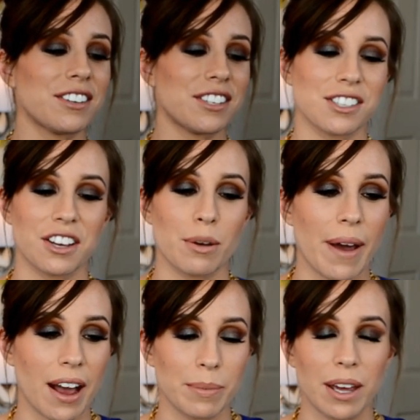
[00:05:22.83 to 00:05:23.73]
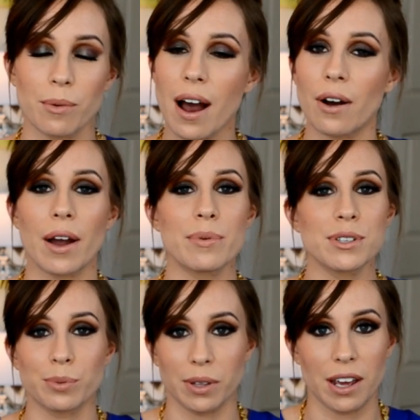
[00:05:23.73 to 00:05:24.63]
Just looking back, I'm like, wow, I
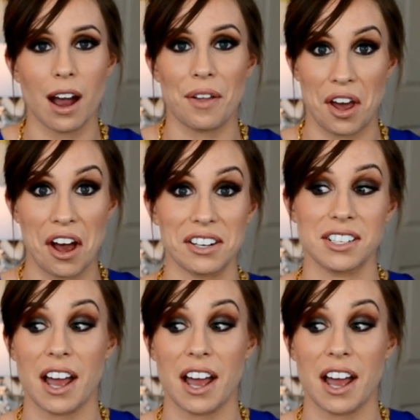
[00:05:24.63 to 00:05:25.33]
was really on the hunt.